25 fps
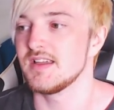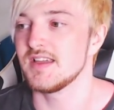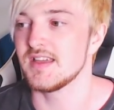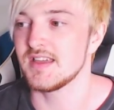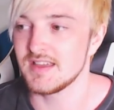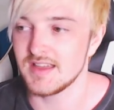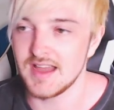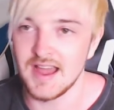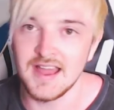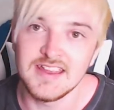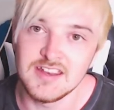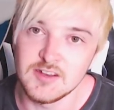
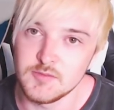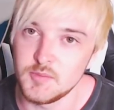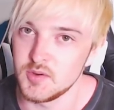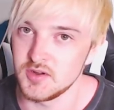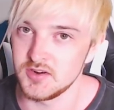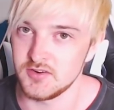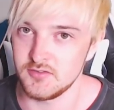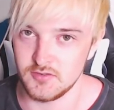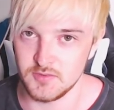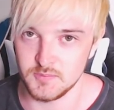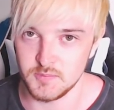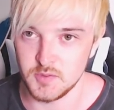kind
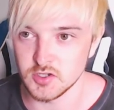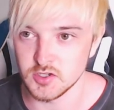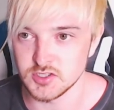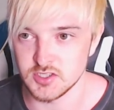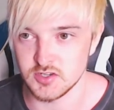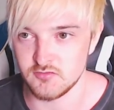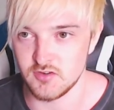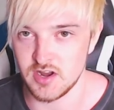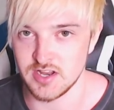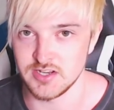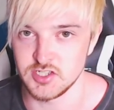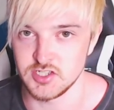of puts
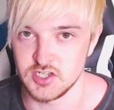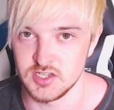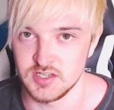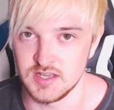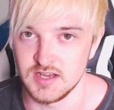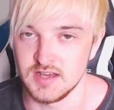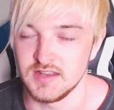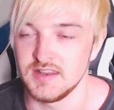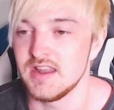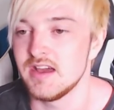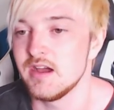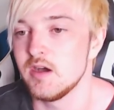a wrench in
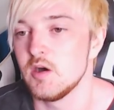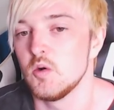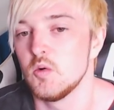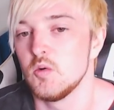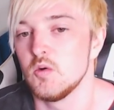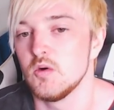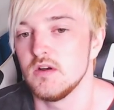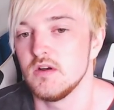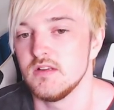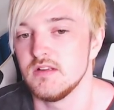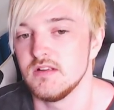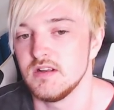that. Now,
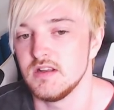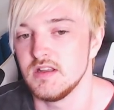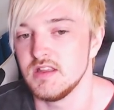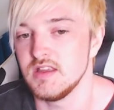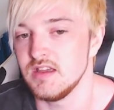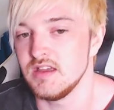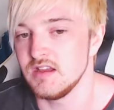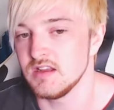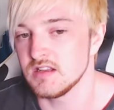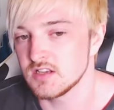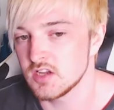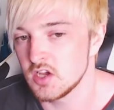
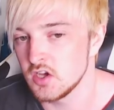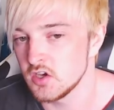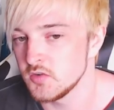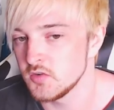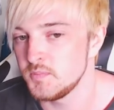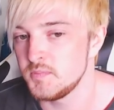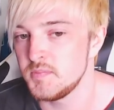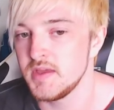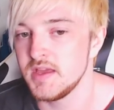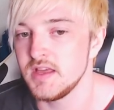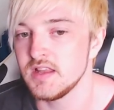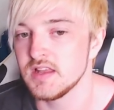it
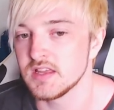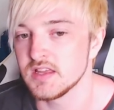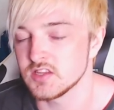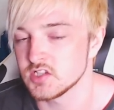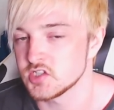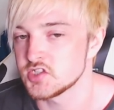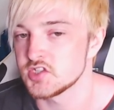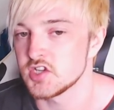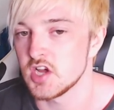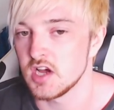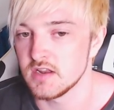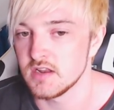could be, like, the
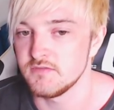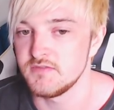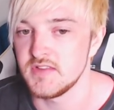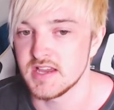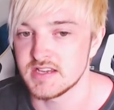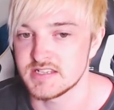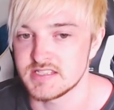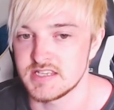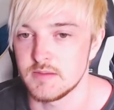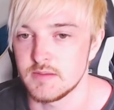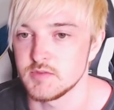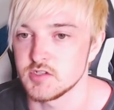start of
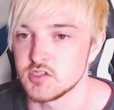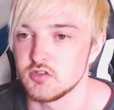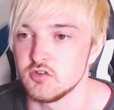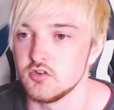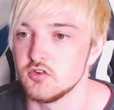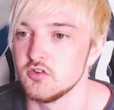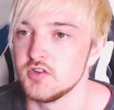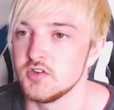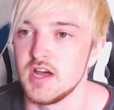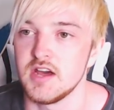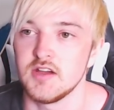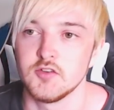next
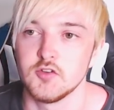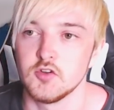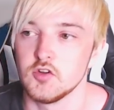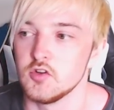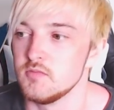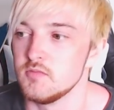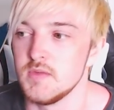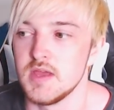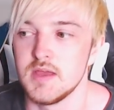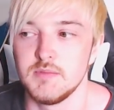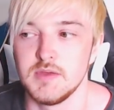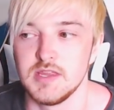episode, I don't know,
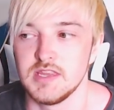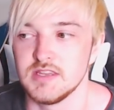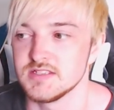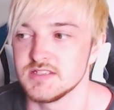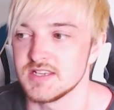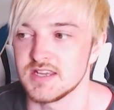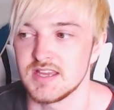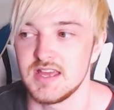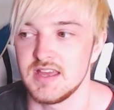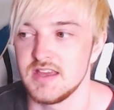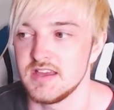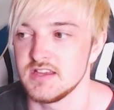maybe there's
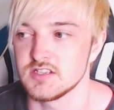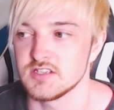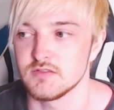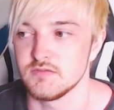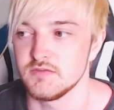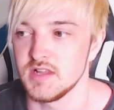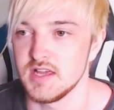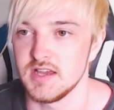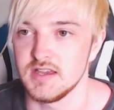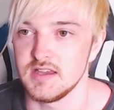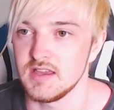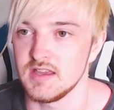a case of,
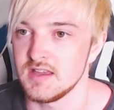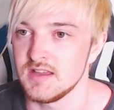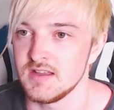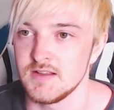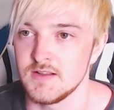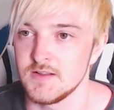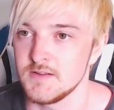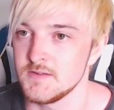like,